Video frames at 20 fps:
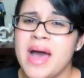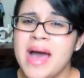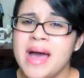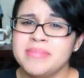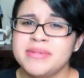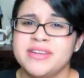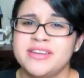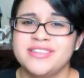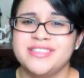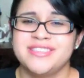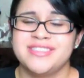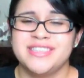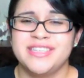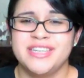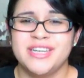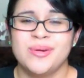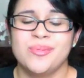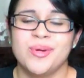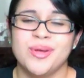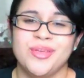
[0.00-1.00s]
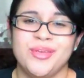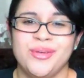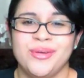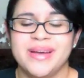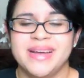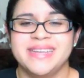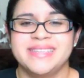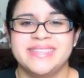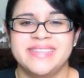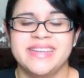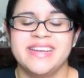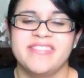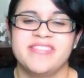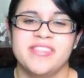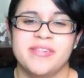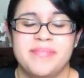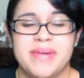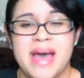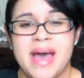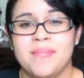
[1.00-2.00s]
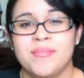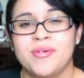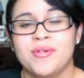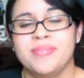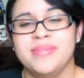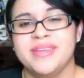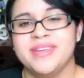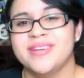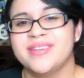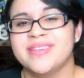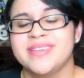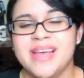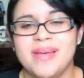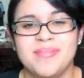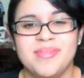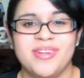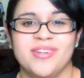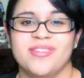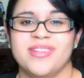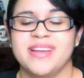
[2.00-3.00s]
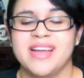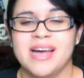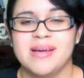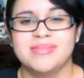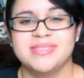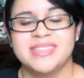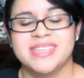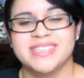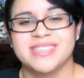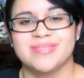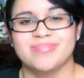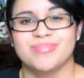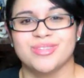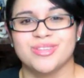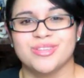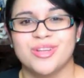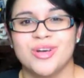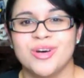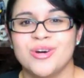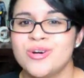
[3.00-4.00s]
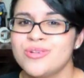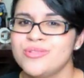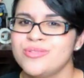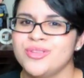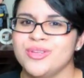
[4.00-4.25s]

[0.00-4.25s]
I'm curious to hear what you guys think of the Batmobile. Let me know in the comment section below.